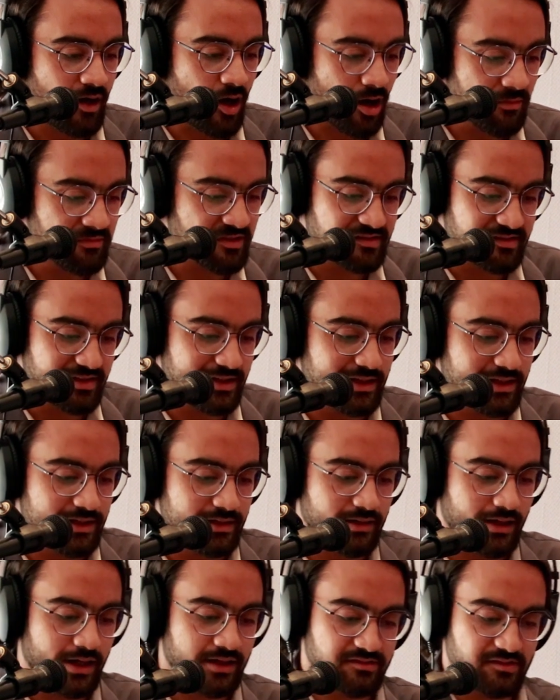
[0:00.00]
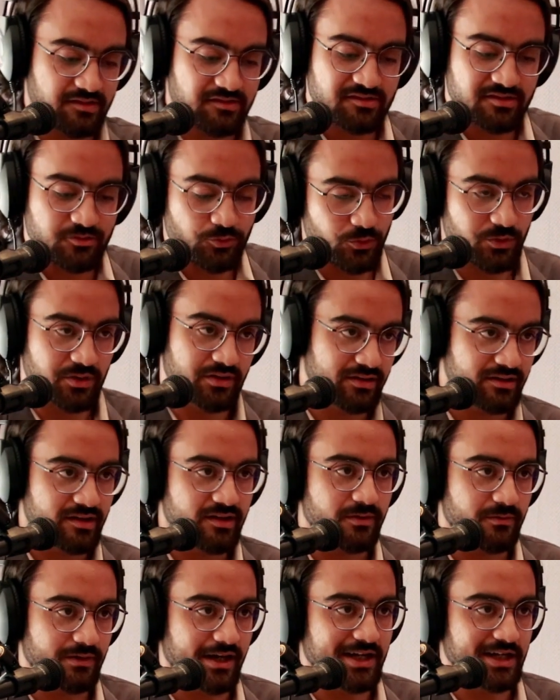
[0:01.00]
Obviously, as a student
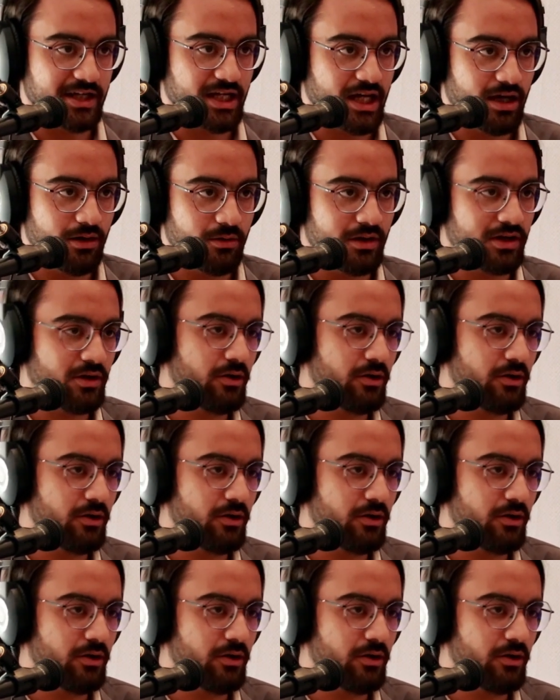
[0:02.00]
right now,